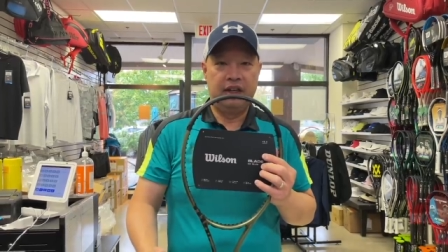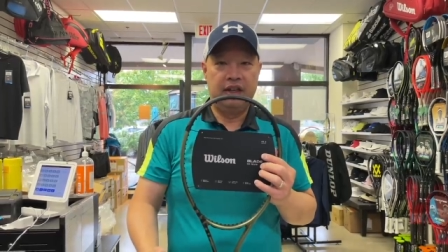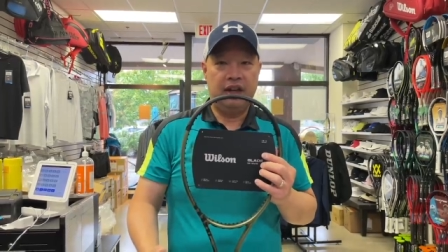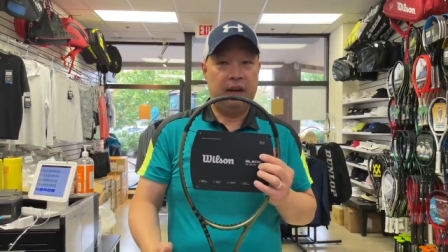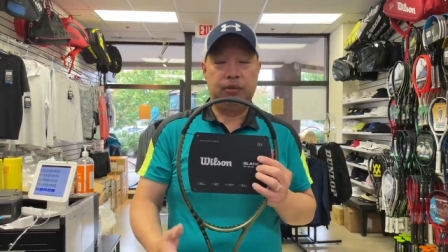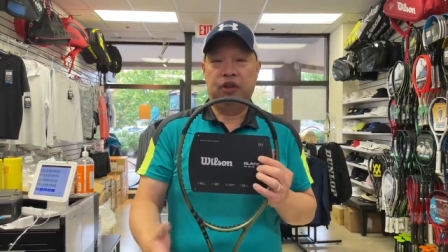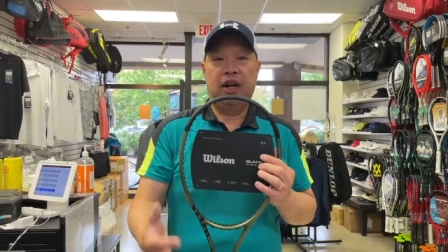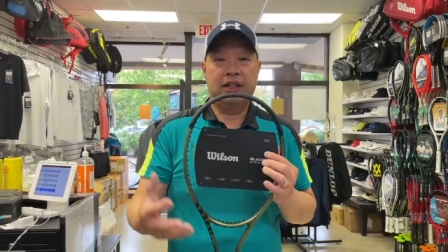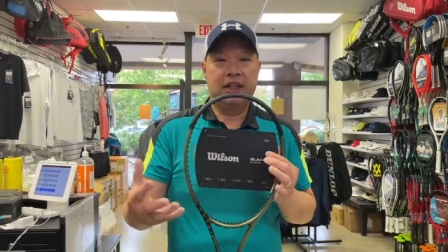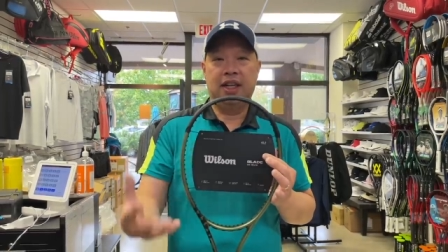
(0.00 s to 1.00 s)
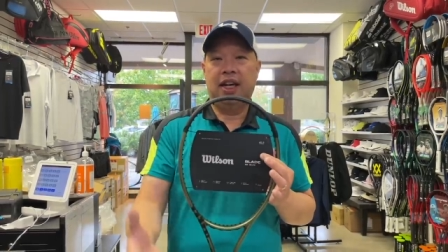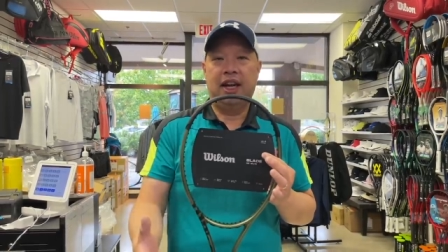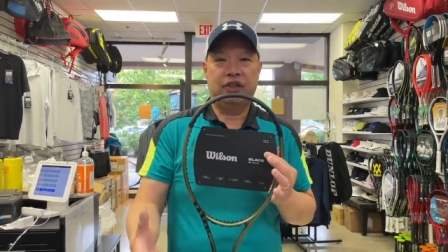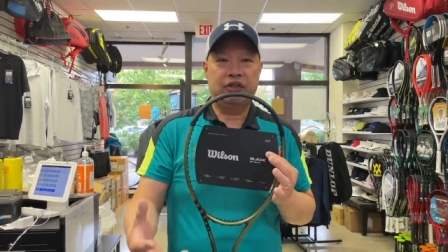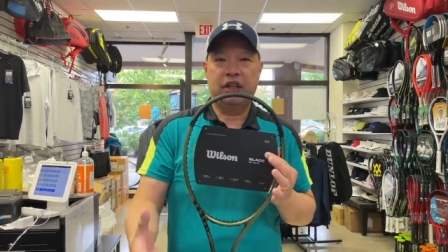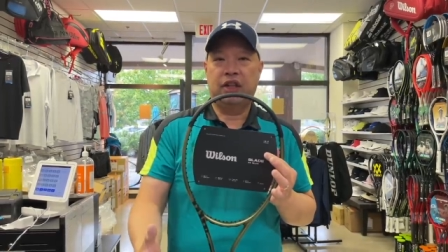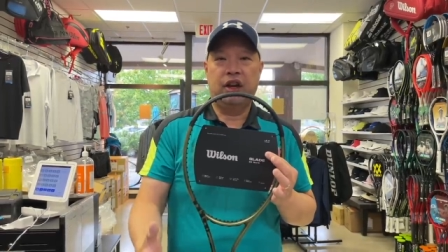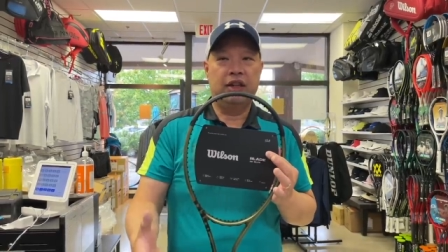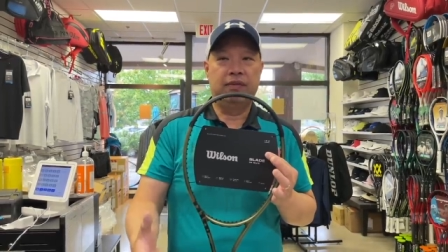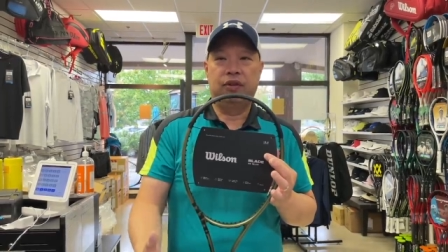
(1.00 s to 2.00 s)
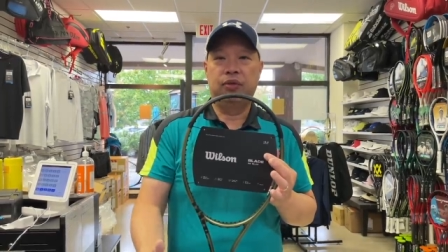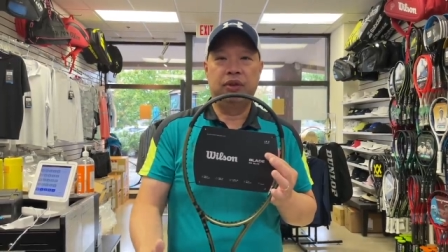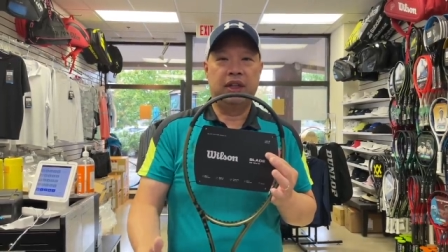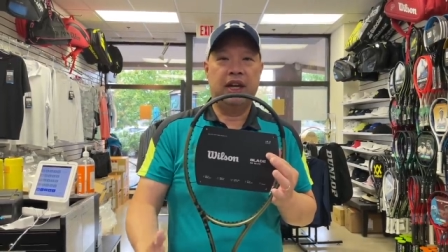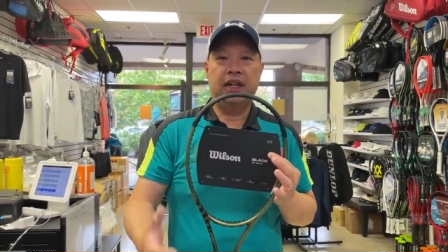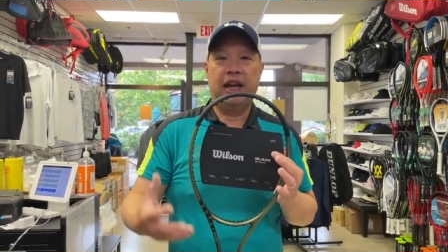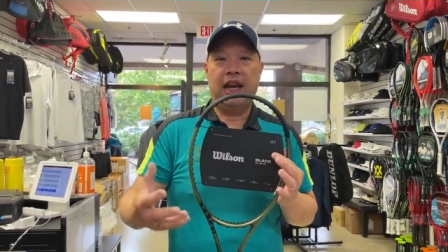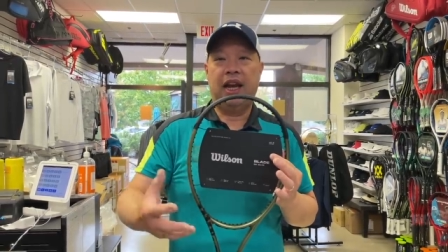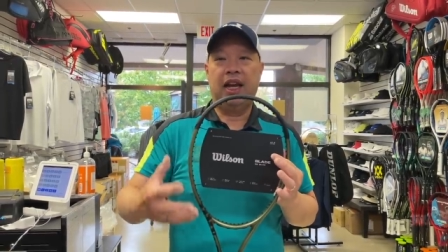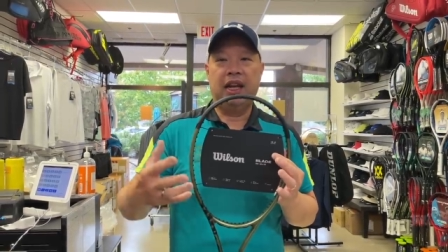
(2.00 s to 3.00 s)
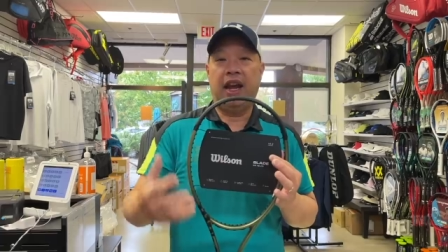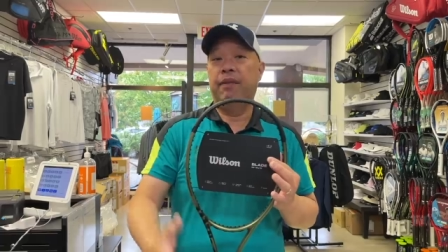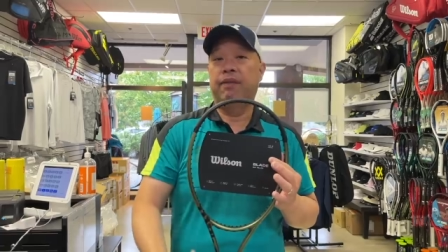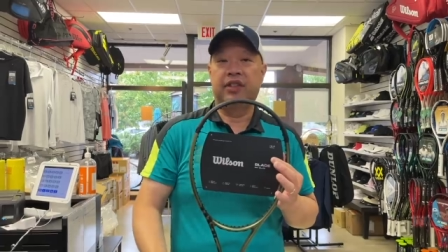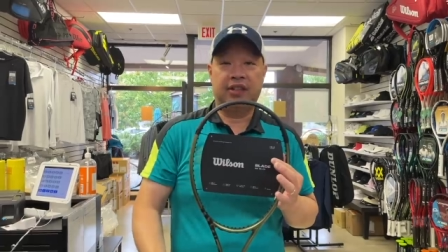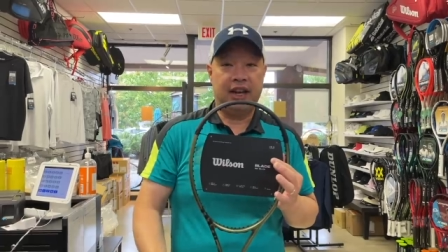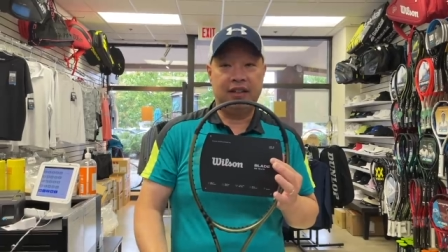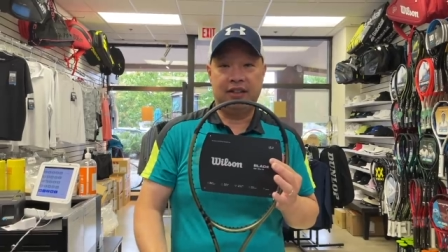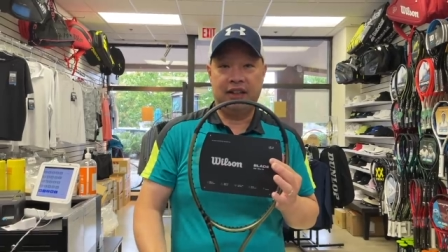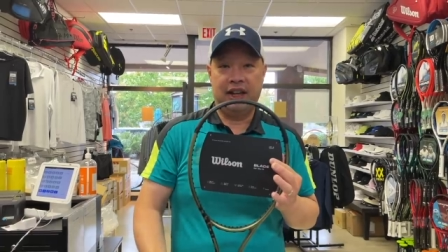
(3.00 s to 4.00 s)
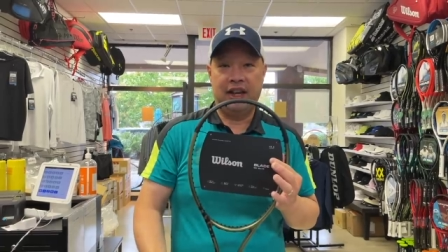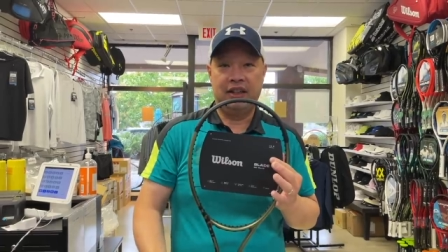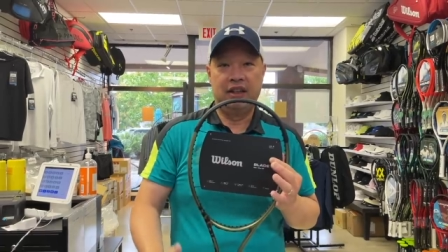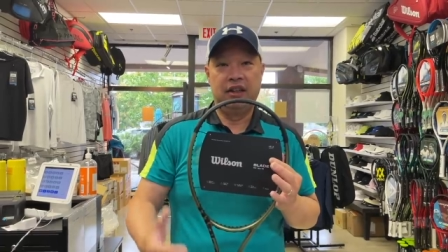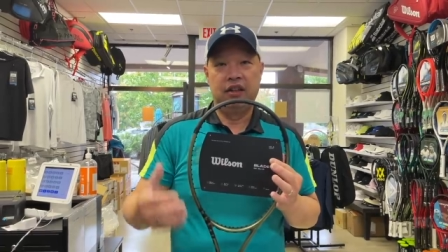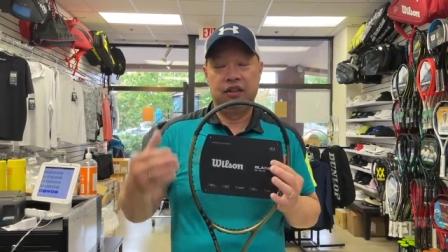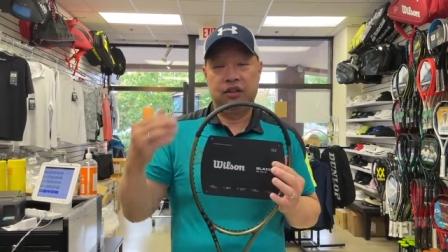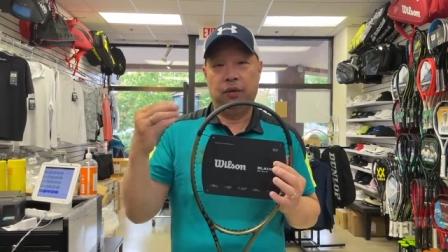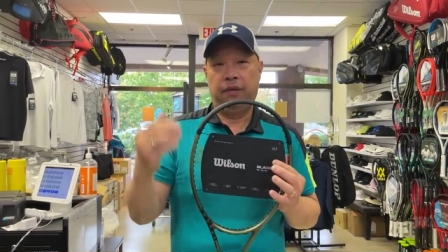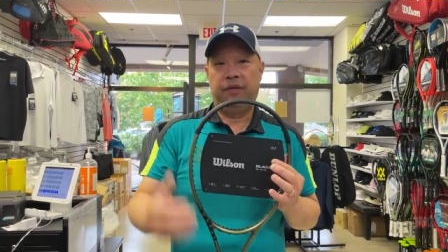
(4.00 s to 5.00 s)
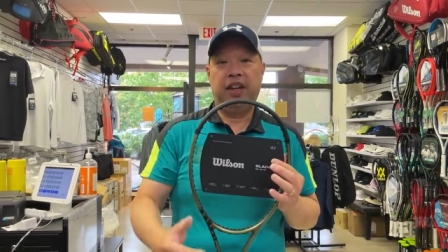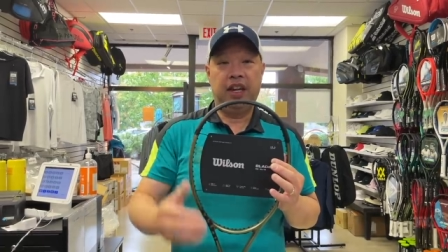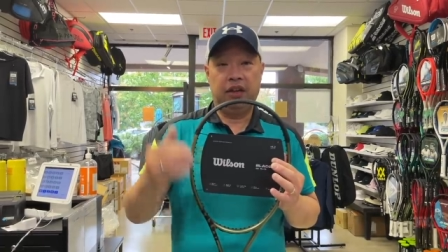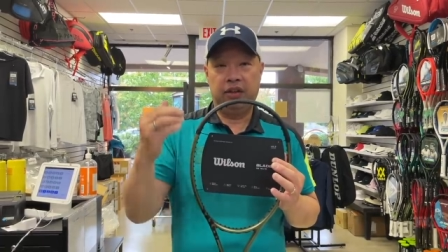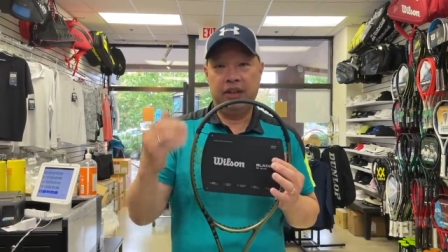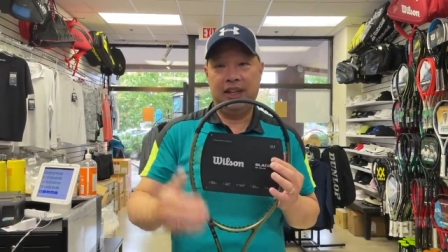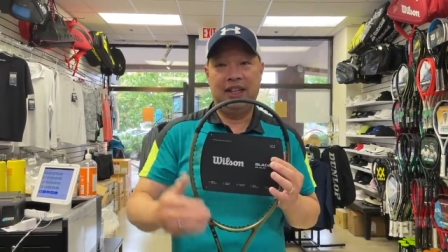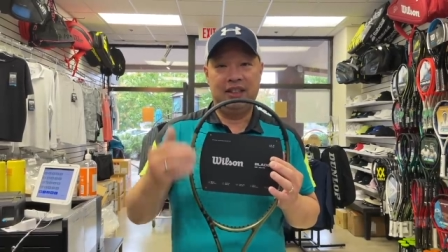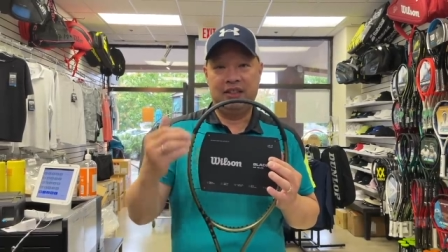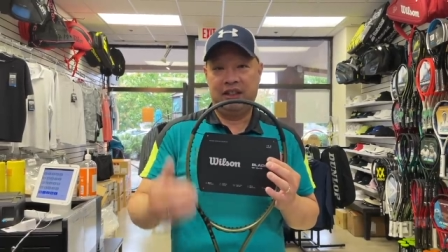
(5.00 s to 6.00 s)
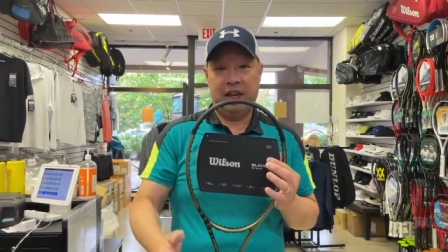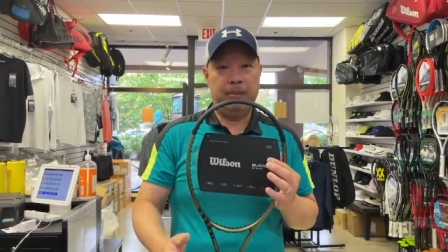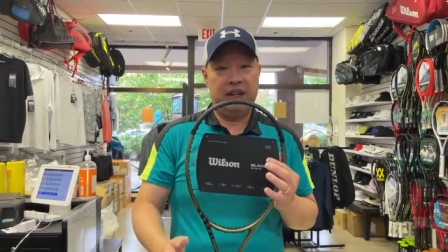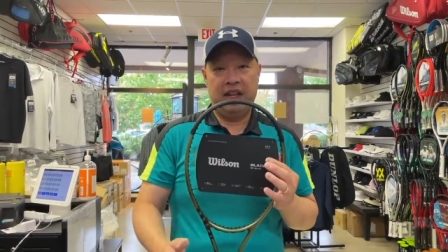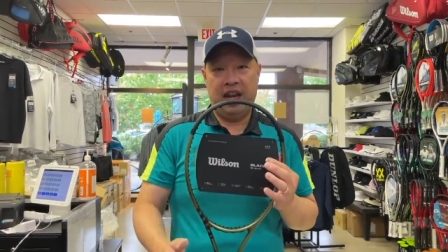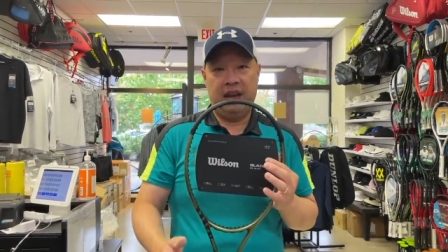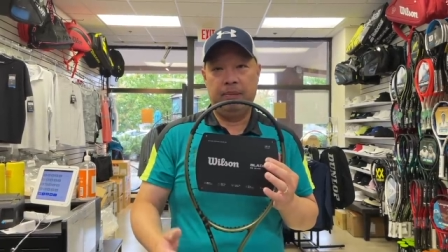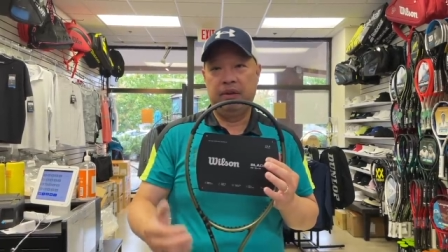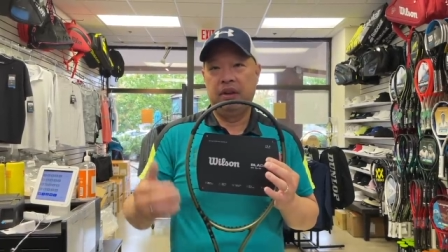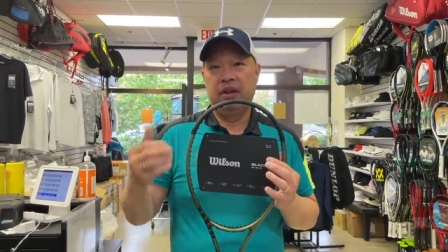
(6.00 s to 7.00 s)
I'm shocked that they actually thought of doing that and emphasizing that. So feel is name of the game.